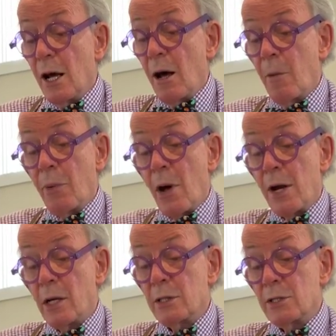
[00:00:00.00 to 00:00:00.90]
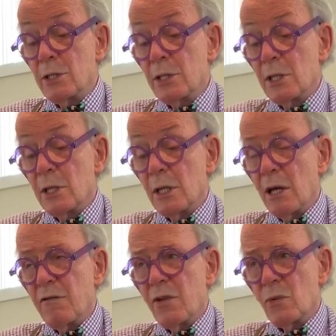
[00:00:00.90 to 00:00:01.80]
are products
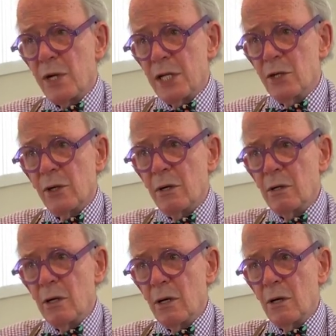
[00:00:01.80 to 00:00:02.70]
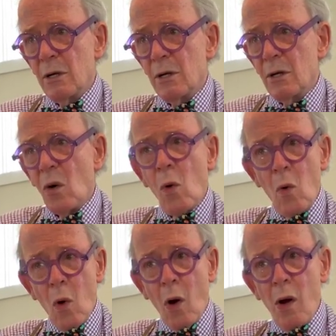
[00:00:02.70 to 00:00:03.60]
of the reader or